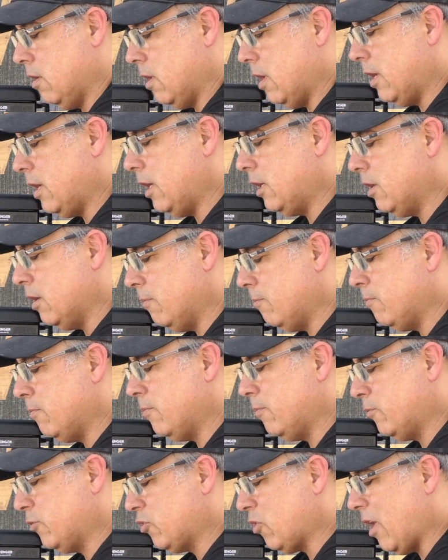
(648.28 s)
I need to
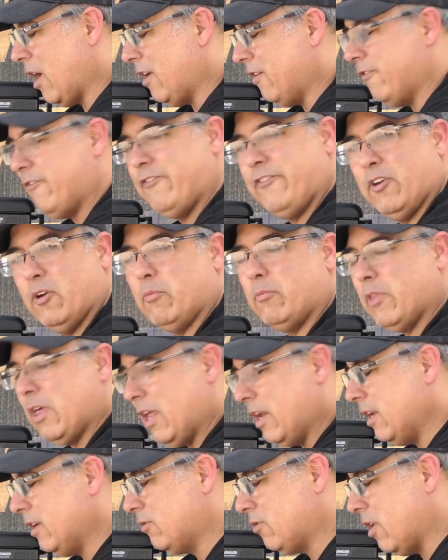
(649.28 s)
try and film that.
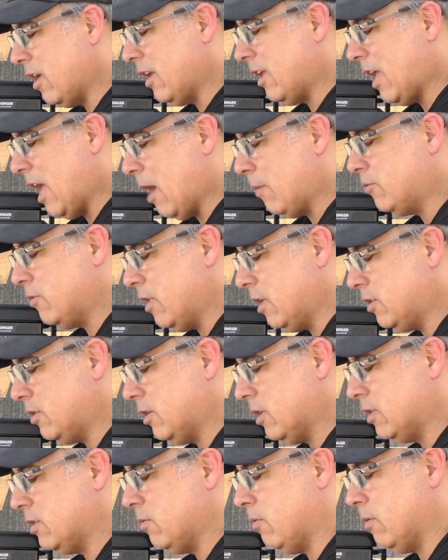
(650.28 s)
I need to try and capture that
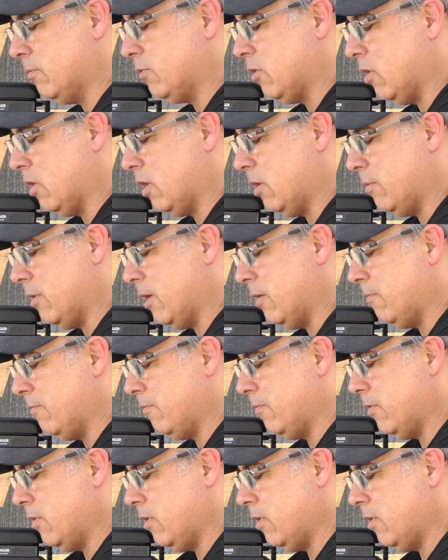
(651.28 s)
so you guys know what I'm talking about.